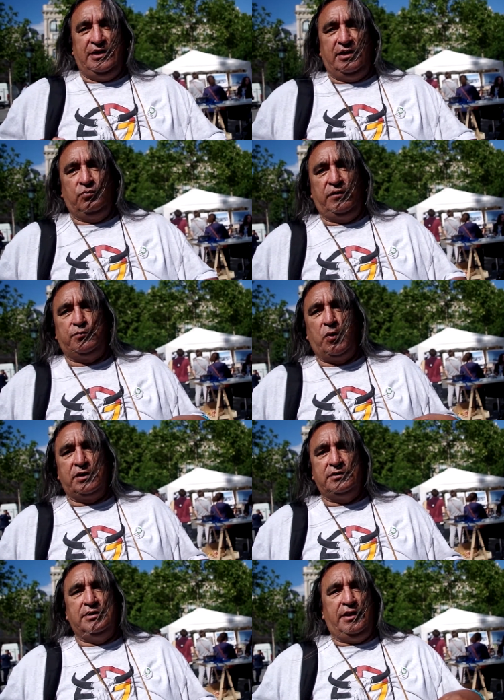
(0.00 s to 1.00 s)
And we've
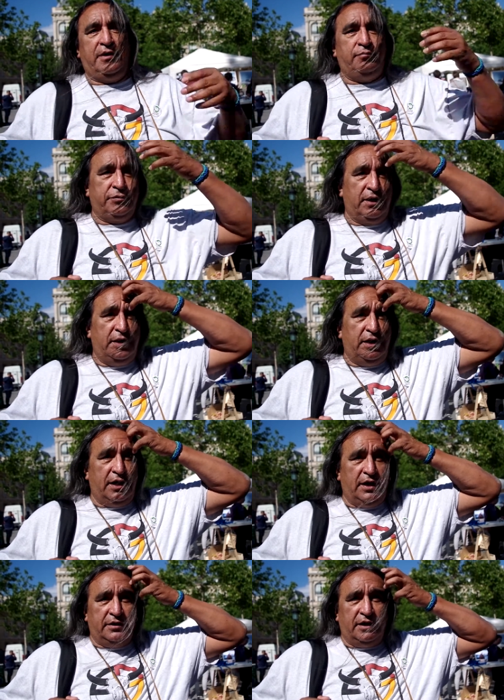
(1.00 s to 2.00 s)
spoken to them
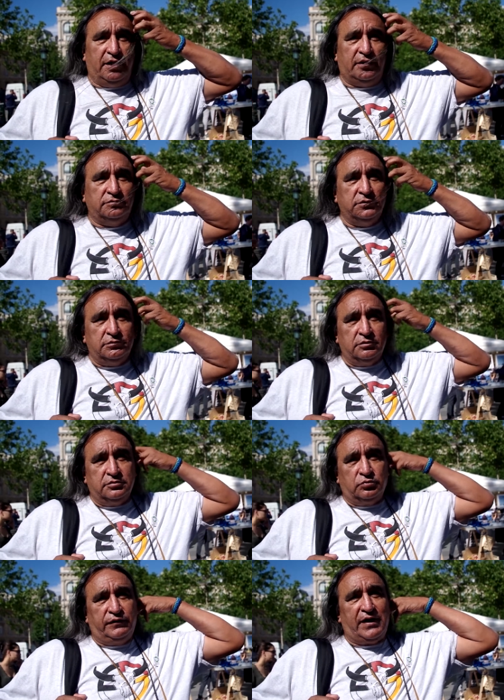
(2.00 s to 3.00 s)
and uh,
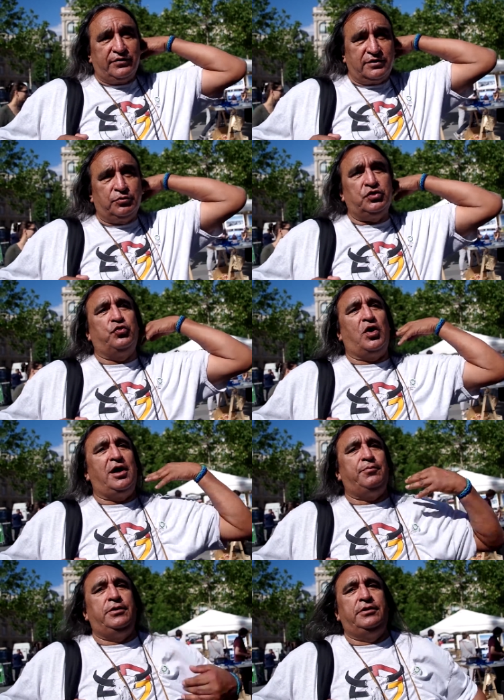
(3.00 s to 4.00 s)
we've asked them to drop